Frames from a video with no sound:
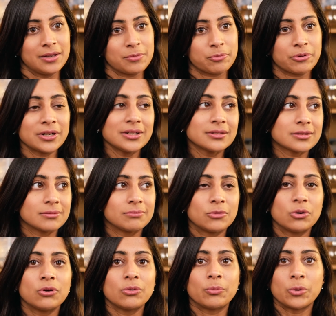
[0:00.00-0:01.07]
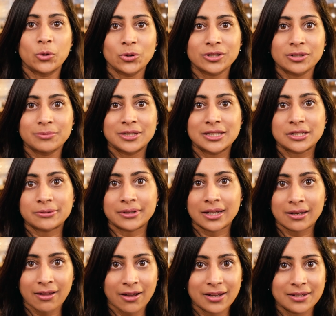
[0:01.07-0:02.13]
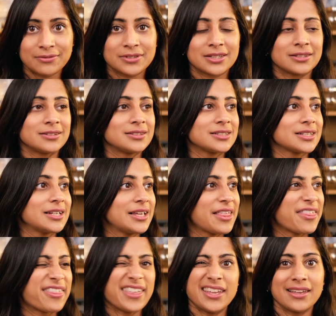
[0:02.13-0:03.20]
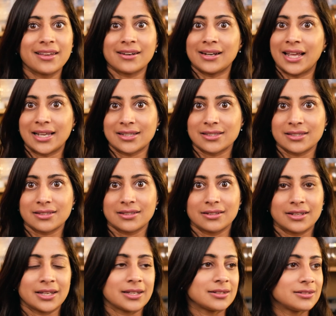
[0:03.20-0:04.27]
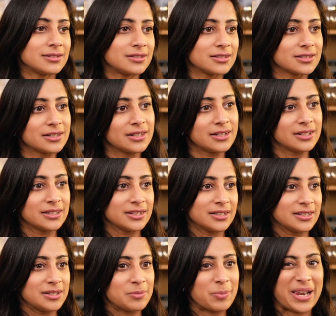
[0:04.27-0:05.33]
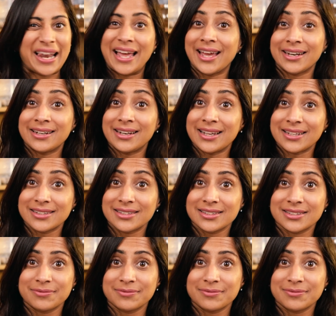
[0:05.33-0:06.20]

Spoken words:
bring some more boredom into our lives and think less and plan less